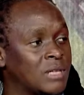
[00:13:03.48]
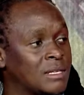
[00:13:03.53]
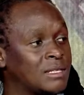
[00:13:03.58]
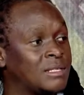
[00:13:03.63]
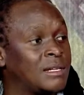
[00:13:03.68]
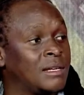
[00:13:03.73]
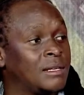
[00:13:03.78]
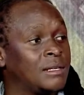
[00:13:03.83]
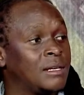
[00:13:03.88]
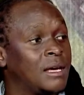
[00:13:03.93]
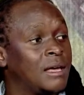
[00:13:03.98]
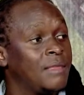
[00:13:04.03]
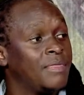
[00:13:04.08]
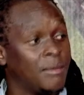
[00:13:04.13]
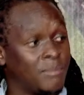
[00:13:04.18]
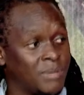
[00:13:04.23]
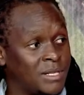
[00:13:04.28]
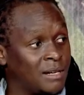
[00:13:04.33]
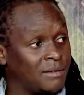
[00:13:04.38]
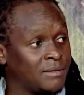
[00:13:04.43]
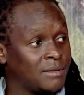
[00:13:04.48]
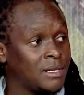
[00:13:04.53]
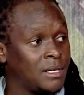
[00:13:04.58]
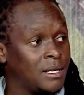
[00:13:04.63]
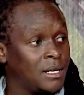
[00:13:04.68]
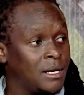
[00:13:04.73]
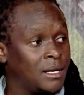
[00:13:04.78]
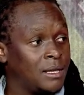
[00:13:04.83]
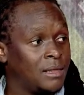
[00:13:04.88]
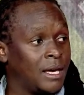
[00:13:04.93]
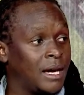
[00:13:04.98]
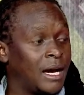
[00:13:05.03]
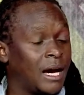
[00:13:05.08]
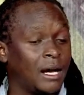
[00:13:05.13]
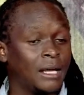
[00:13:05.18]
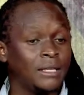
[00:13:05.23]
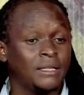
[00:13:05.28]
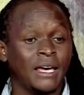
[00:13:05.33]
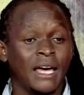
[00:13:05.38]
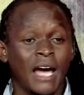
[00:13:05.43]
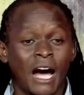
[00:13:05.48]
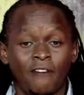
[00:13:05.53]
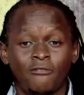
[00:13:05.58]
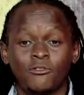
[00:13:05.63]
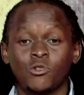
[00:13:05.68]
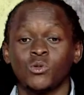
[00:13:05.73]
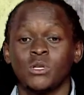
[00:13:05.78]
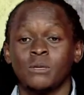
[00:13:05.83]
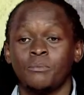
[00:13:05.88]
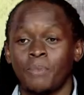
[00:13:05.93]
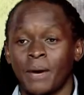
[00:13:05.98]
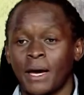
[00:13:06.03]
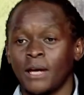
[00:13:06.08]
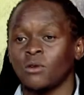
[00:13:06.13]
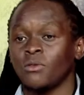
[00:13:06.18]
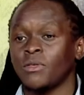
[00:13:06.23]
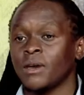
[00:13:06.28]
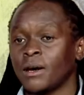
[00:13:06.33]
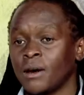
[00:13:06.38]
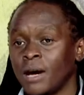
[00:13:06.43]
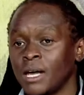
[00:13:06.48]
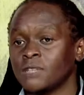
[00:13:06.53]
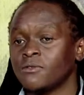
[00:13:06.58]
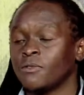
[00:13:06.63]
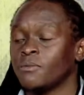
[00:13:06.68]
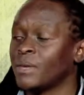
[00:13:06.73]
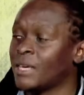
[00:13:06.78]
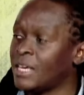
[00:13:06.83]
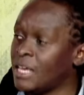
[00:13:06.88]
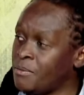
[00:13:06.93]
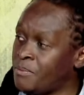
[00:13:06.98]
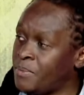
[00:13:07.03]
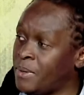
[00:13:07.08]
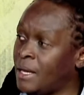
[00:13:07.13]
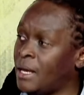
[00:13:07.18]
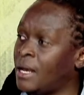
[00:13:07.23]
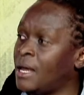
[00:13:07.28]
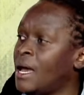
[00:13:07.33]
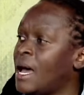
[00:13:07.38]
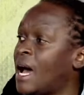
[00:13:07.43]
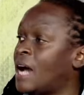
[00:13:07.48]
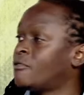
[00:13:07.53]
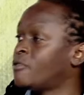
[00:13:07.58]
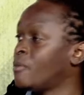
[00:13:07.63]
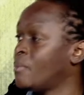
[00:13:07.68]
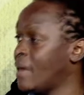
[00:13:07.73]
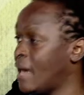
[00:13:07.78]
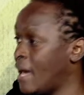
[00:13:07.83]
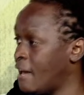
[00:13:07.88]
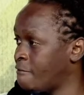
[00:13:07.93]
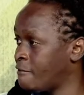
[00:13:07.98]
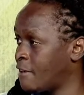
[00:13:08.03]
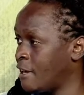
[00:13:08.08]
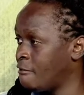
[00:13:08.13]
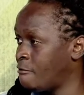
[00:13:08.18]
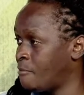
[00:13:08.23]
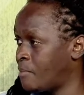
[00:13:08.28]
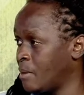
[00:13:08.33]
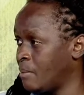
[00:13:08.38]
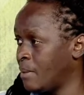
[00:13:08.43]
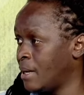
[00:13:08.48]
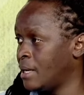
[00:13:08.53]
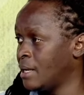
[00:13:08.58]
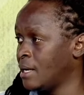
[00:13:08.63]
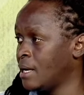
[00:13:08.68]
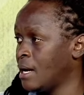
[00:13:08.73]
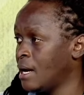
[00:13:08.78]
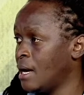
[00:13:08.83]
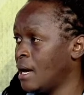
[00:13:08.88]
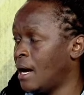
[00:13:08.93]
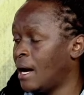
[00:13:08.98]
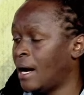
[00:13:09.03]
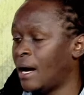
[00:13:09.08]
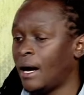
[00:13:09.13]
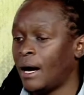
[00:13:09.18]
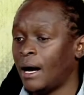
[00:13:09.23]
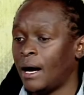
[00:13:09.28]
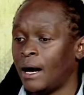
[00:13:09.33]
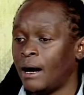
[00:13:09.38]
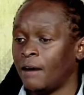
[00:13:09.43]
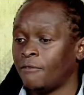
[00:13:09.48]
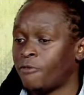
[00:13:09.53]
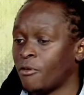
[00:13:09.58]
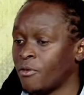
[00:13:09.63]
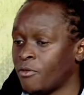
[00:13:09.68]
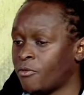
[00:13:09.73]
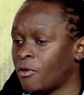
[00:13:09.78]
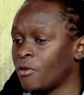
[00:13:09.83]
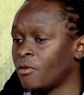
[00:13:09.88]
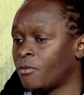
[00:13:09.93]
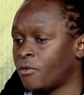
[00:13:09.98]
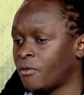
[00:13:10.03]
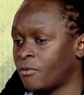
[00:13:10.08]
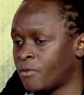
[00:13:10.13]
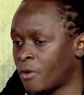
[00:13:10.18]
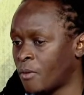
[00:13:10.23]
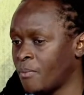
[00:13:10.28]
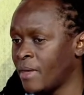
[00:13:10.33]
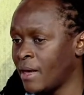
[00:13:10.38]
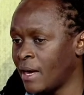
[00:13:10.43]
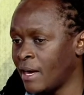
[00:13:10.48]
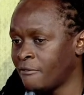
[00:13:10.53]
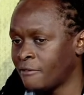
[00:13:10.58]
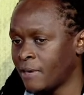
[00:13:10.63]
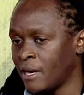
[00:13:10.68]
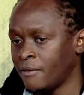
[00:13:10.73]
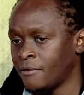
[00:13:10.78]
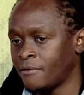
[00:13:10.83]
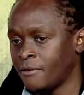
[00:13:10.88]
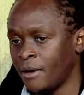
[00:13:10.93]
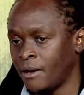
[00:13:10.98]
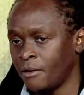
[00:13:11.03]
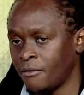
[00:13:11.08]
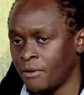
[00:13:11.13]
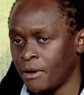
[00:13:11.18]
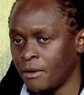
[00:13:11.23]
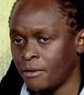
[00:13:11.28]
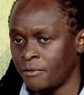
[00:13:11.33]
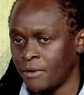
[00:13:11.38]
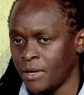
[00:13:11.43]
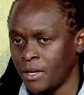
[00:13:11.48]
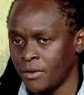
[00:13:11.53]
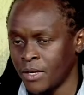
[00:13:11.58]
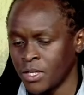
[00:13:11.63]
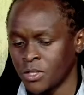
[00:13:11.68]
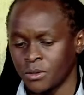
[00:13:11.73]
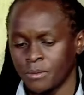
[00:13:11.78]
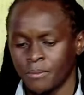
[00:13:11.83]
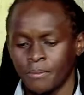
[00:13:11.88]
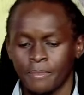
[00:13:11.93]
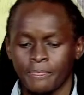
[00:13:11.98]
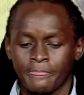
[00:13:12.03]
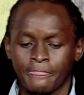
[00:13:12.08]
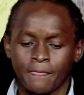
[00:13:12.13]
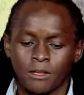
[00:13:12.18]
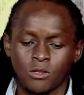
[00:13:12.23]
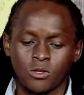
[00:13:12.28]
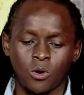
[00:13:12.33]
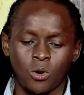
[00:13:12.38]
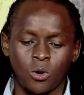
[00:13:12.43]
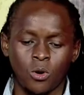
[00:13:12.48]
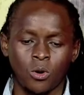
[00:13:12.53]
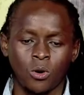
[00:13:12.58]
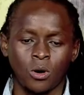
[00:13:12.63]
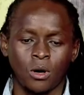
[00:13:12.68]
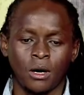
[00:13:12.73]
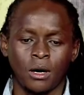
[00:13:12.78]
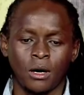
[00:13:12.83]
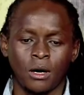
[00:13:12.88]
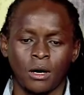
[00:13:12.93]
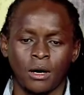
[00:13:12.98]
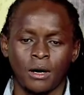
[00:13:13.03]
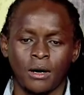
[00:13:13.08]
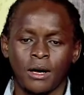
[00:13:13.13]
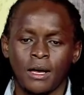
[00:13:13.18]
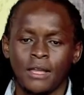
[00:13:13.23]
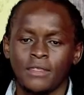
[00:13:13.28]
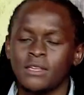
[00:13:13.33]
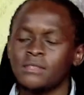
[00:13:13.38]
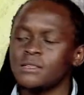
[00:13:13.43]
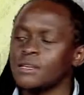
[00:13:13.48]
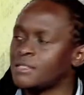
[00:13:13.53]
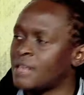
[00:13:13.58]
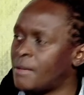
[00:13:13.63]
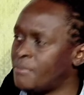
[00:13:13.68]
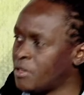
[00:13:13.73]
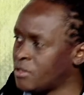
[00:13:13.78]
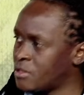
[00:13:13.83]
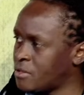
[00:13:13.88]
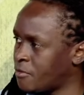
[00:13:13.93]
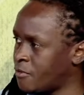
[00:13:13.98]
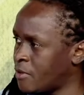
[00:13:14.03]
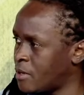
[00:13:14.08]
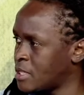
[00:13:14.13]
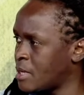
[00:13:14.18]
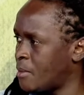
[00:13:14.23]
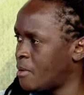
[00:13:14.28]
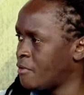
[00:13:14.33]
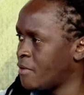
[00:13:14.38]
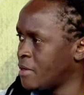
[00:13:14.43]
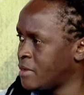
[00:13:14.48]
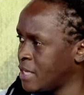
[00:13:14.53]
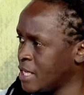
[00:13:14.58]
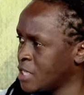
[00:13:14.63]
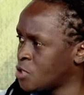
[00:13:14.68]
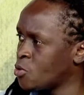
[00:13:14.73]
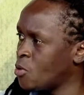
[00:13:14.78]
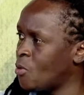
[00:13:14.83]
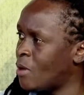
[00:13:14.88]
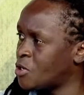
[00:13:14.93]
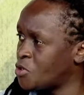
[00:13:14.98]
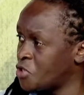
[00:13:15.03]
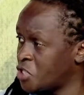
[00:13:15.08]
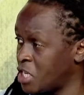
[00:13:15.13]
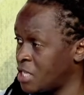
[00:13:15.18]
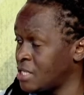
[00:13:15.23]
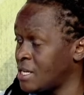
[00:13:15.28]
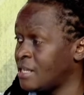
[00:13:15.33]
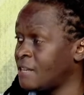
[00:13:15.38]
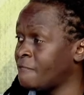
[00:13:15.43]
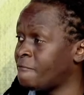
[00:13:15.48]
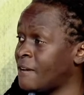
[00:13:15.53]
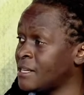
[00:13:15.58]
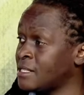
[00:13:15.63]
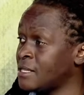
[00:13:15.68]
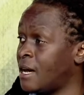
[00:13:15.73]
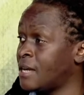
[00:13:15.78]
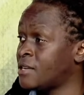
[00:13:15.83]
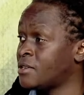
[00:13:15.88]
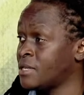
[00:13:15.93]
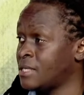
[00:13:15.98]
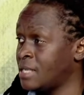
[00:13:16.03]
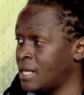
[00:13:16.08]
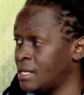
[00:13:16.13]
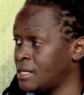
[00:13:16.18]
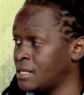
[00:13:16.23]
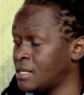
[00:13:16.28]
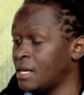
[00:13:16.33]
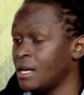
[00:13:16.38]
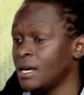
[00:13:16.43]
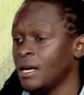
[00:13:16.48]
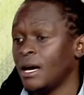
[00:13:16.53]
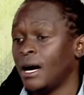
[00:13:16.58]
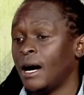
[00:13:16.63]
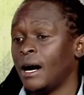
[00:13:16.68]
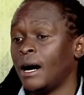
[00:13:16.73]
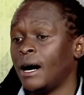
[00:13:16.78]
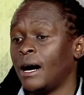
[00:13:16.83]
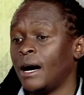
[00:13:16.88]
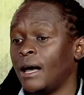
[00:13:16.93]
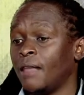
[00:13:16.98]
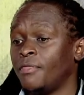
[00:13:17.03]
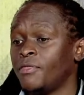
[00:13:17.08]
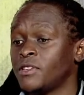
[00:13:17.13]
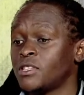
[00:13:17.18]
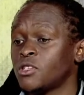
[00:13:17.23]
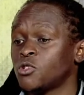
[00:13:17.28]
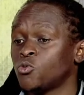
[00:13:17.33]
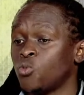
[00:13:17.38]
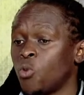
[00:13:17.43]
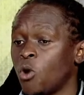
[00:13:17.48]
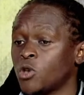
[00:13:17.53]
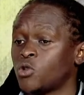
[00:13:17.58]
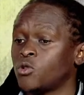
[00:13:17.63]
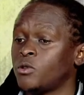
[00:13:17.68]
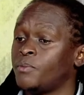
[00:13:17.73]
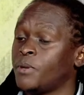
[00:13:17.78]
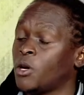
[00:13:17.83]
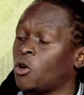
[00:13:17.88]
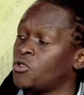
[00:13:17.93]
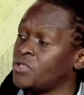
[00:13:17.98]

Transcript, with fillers: sustain themselves. They yeah. ca they have to depend on the grants from the K P L and from the F K F Premier League, uh, uh, for, for, from the F K F uh, uh, Federation. So uh, these are some for some of the things we want to change. And the first one hundred days, uh, this is what we'll be